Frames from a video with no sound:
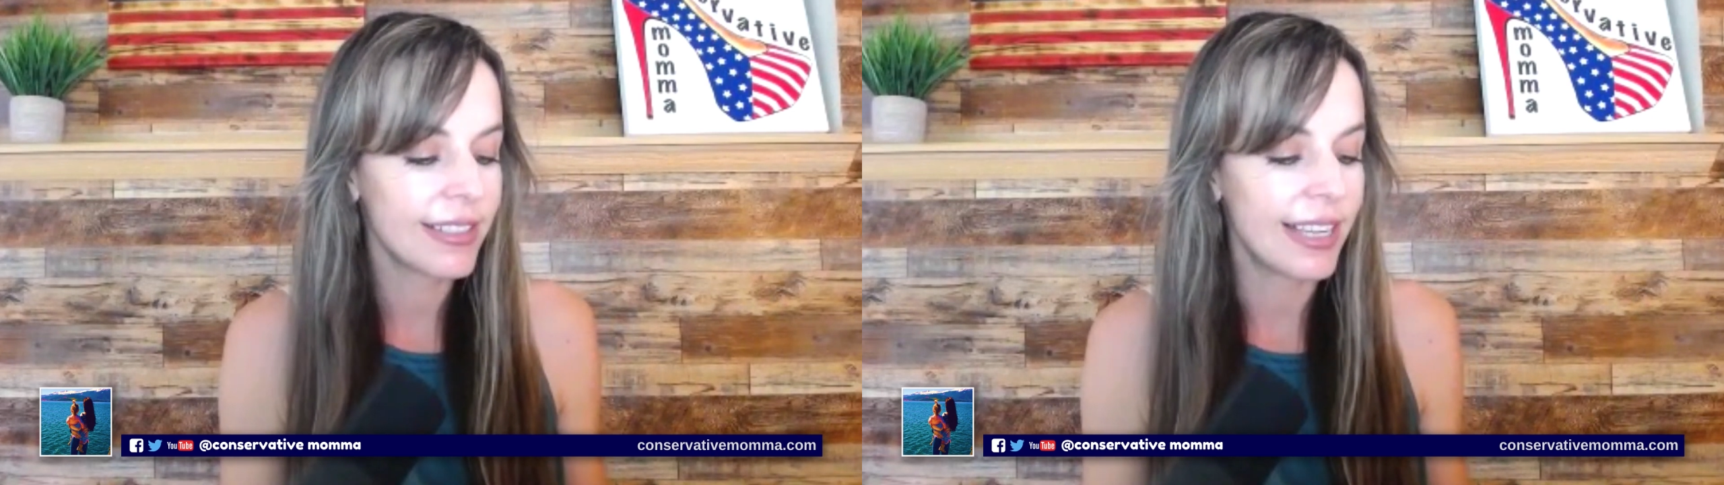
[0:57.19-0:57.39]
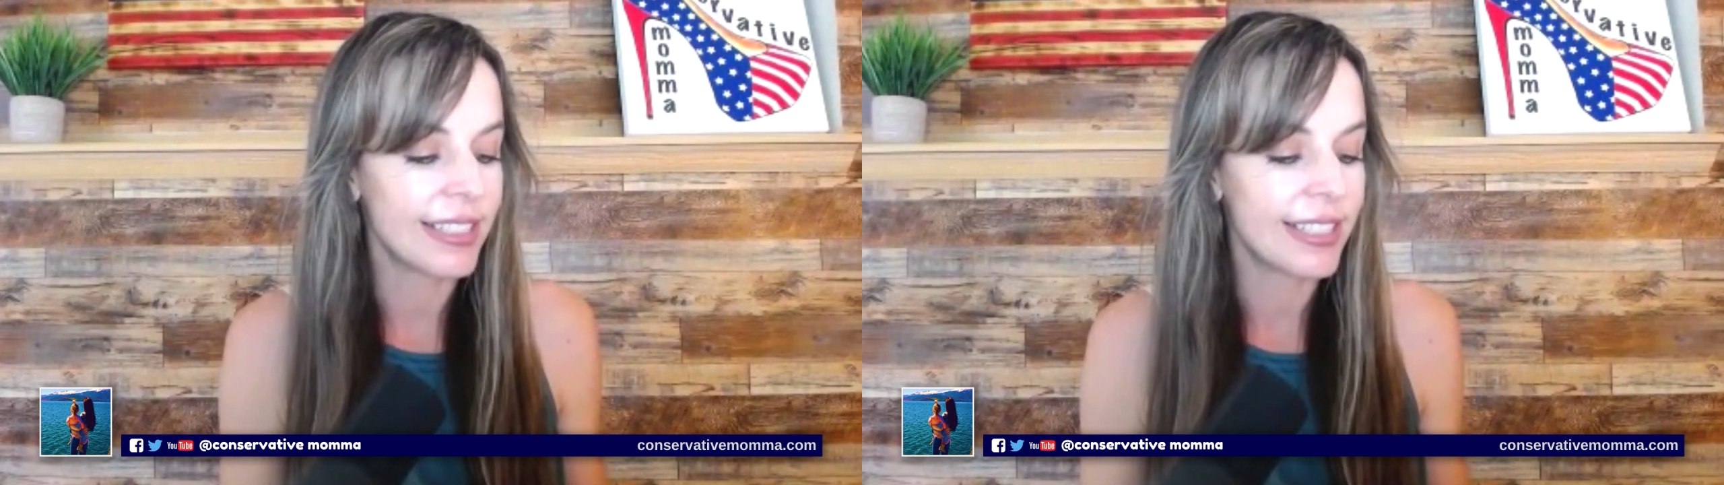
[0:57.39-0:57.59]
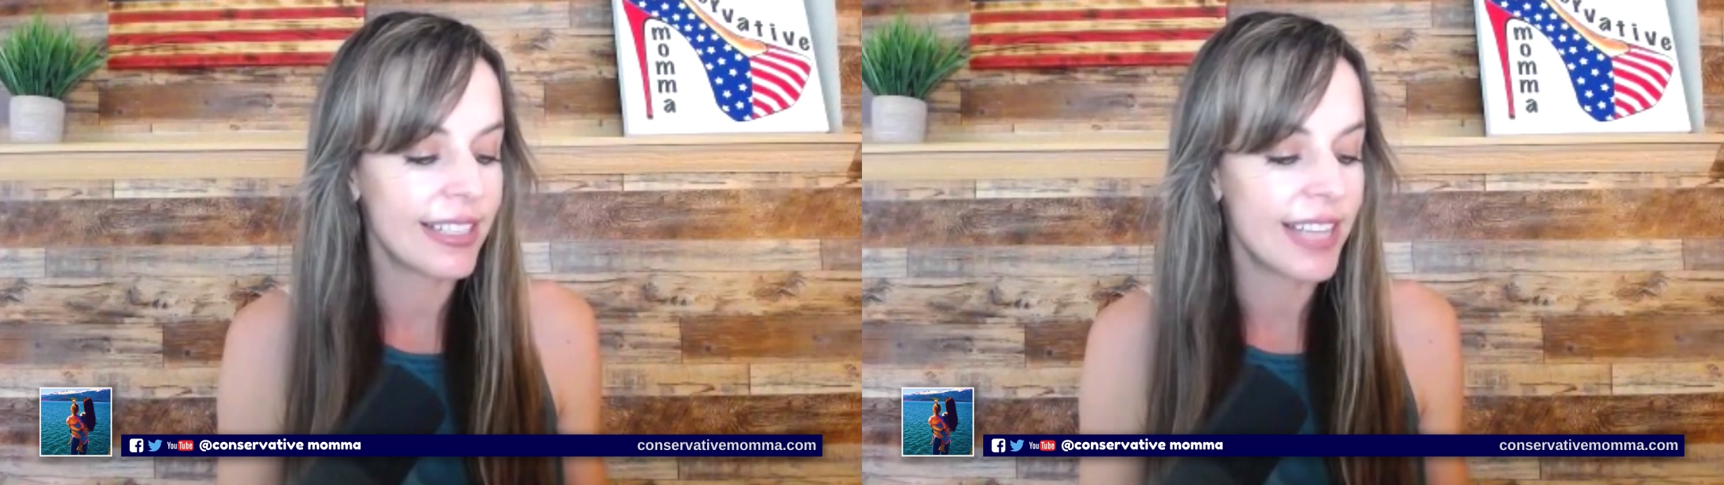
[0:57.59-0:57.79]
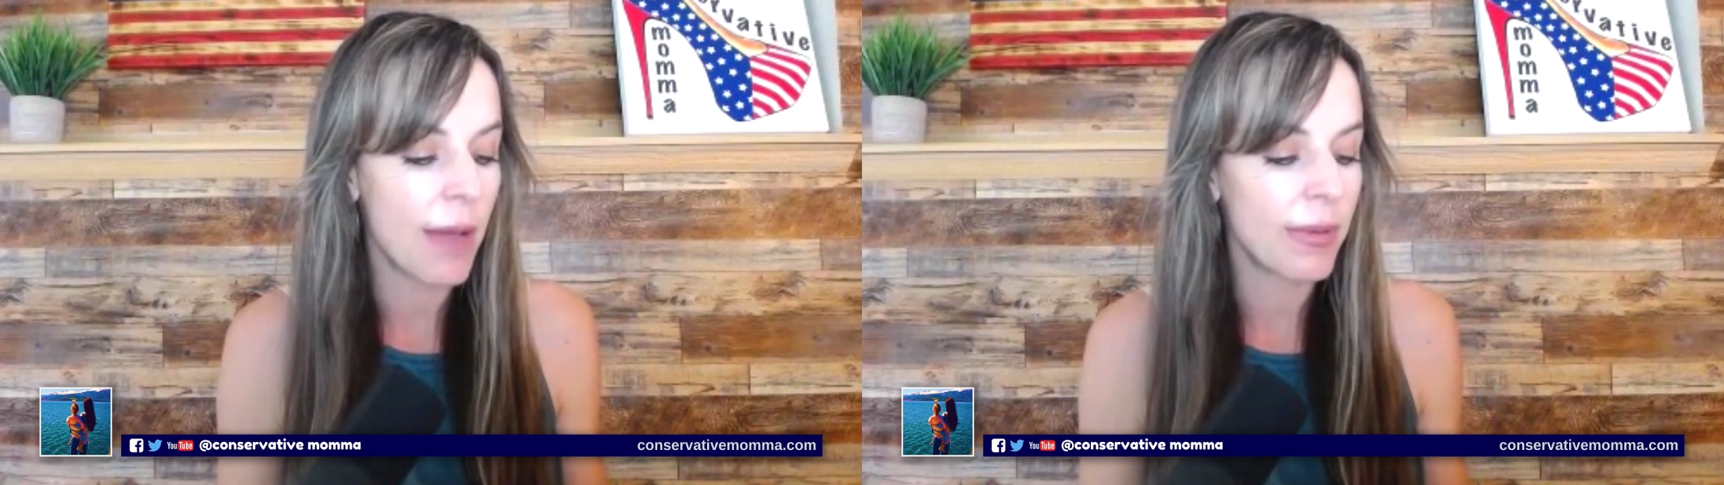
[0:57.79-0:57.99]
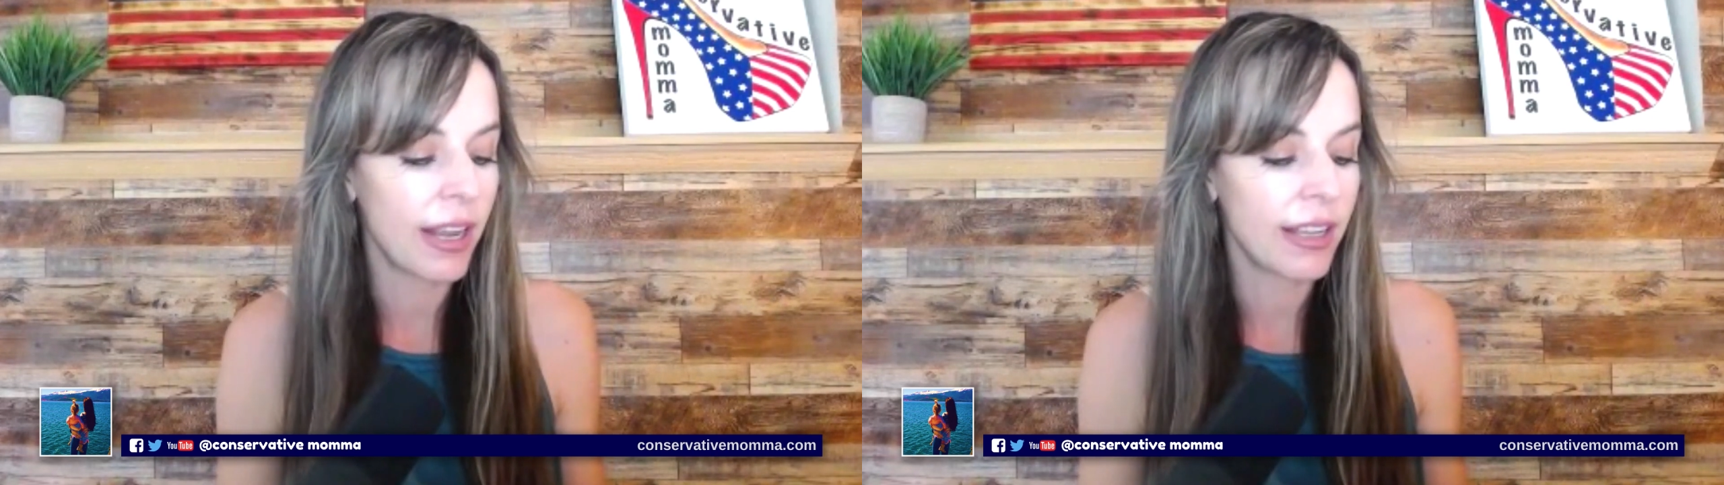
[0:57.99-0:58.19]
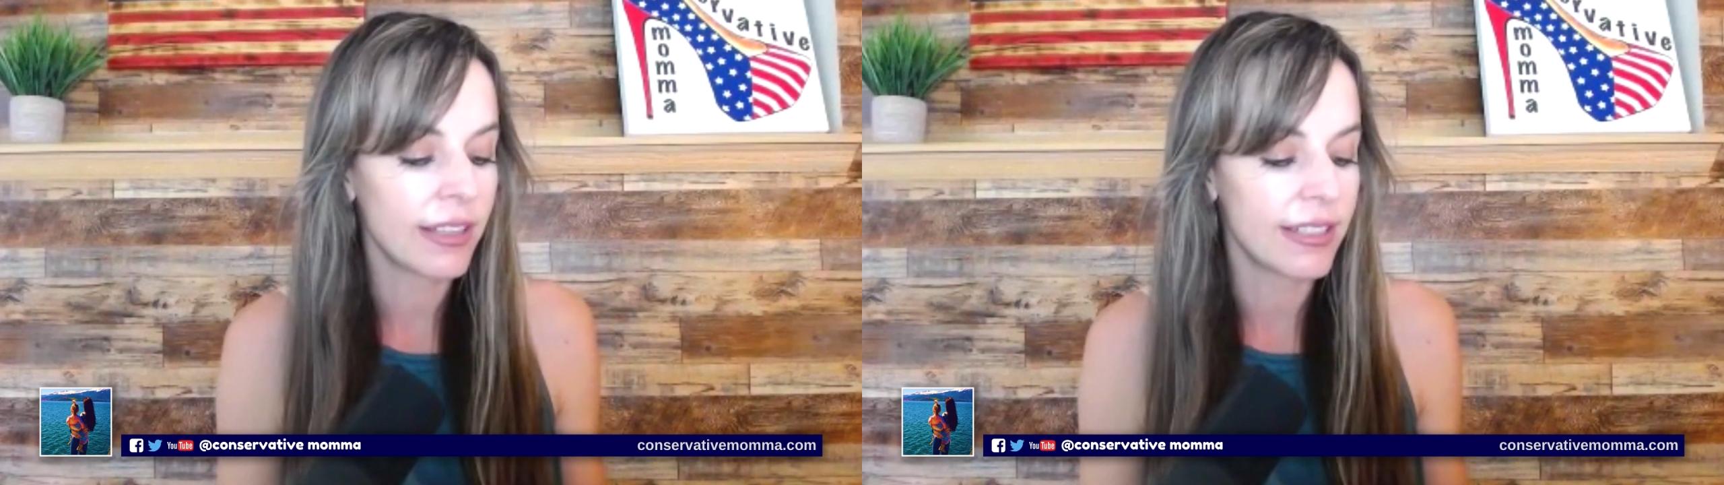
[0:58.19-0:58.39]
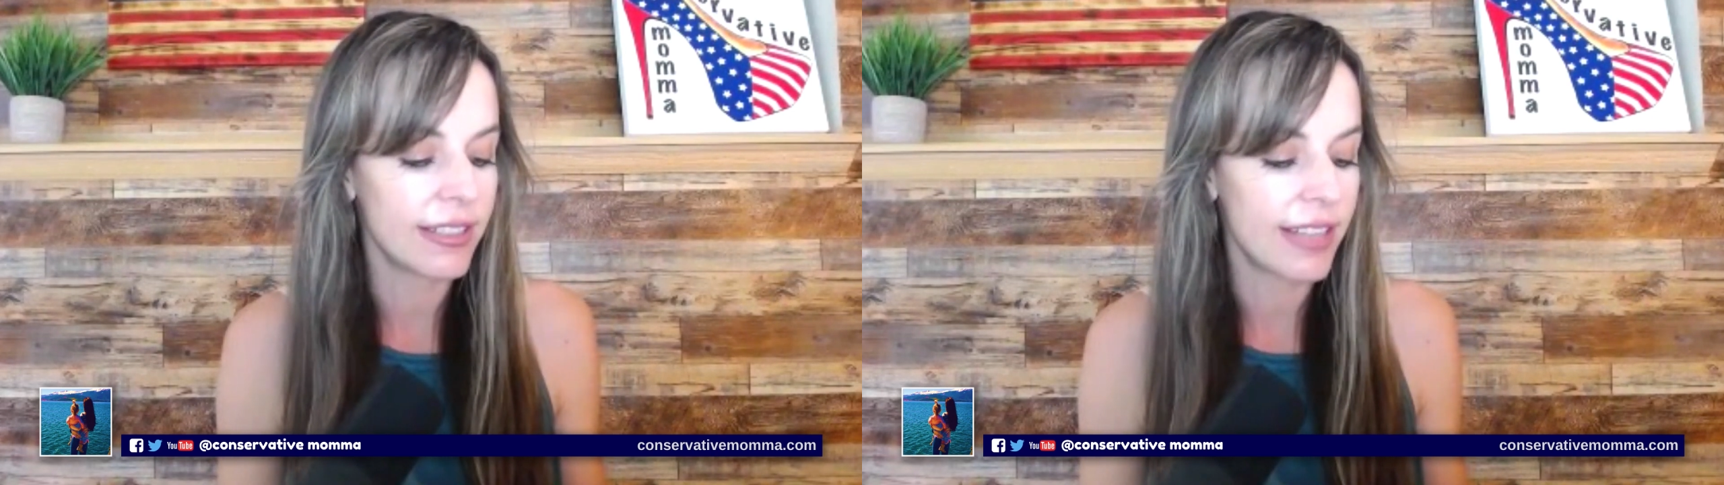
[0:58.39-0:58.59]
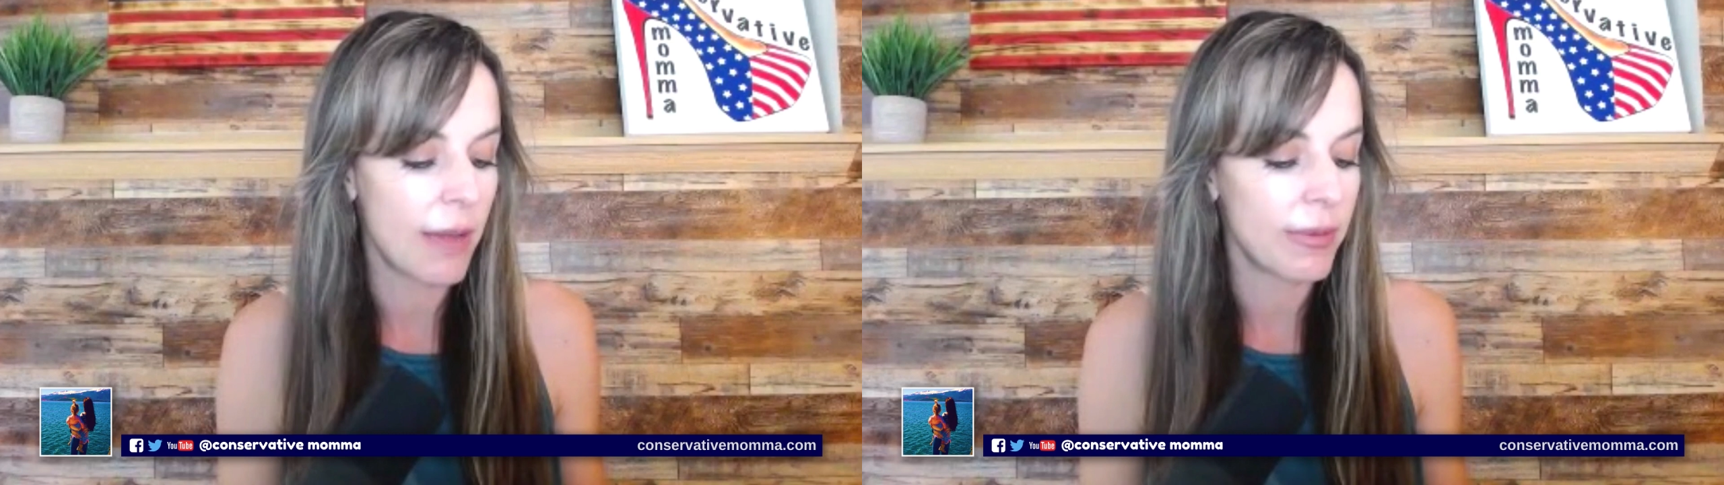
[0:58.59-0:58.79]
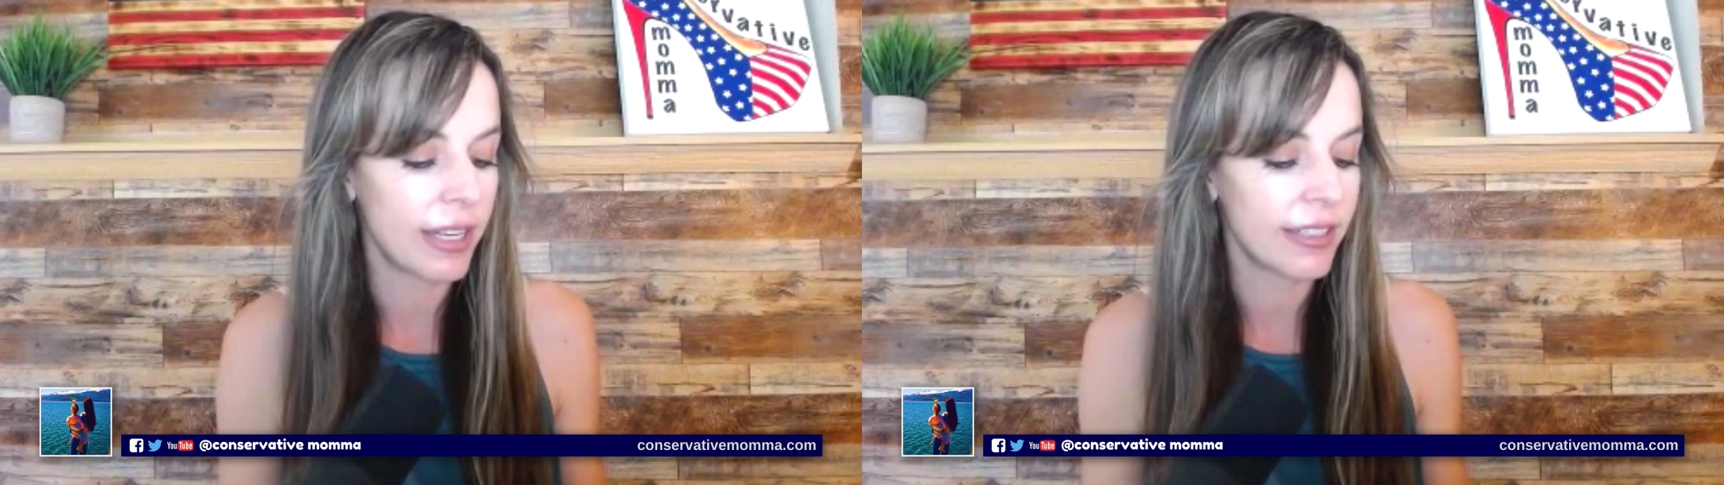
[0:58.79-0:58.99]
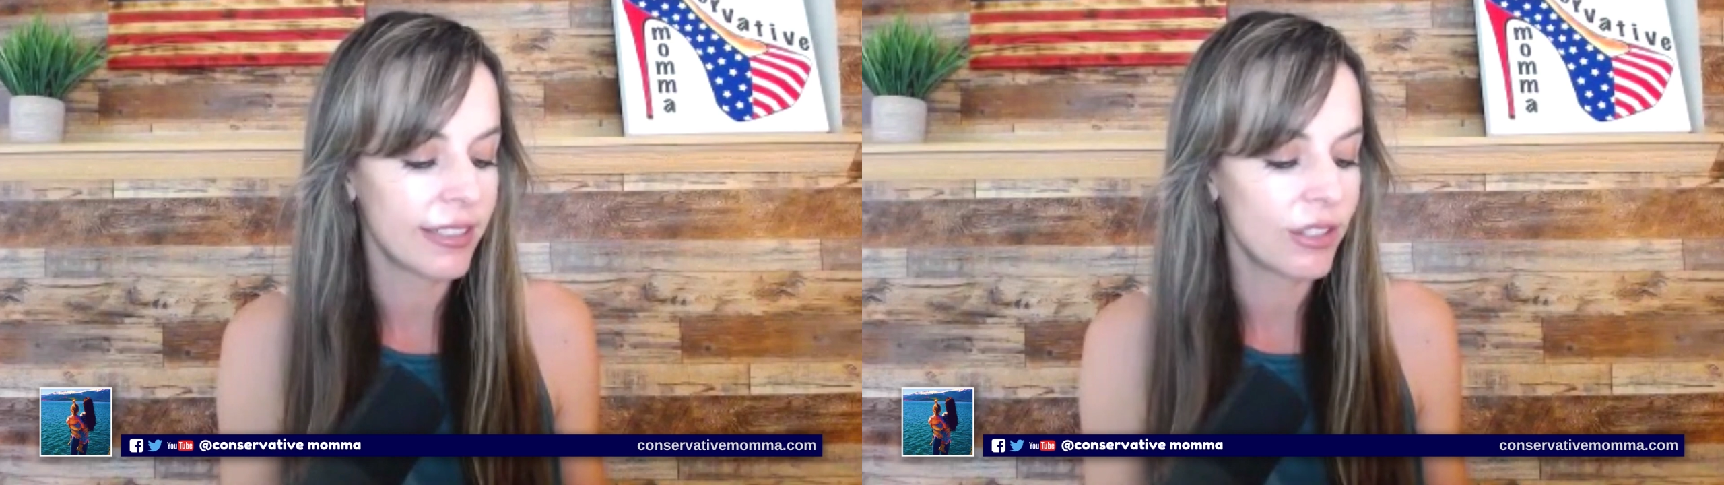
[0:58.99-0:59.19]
it's happening. This is happening.